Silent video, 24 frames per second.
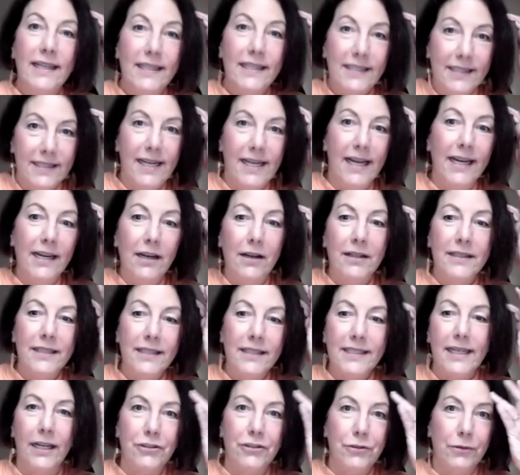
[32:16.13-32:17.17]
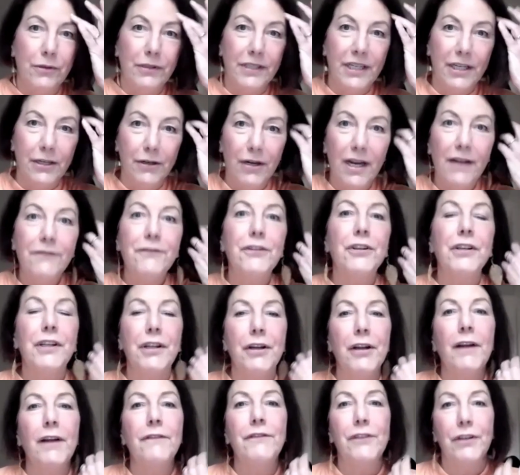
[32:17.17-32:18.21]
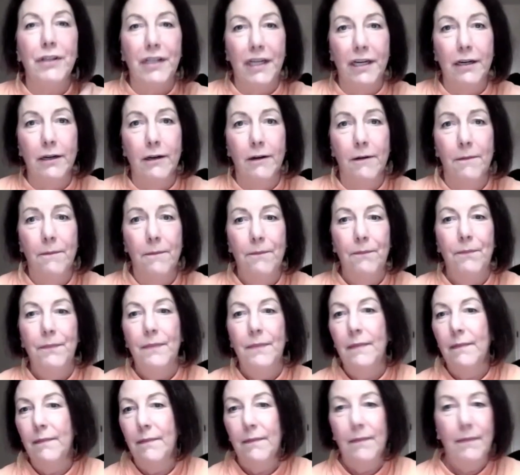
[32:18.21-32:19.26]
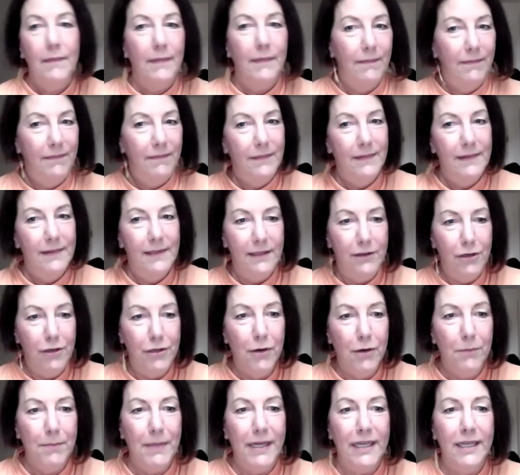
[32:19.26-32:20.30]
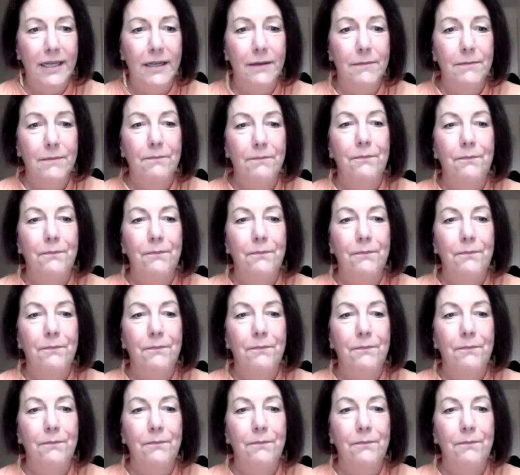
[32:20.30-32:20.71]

stay on the schedule year after year after year? You don't meet it.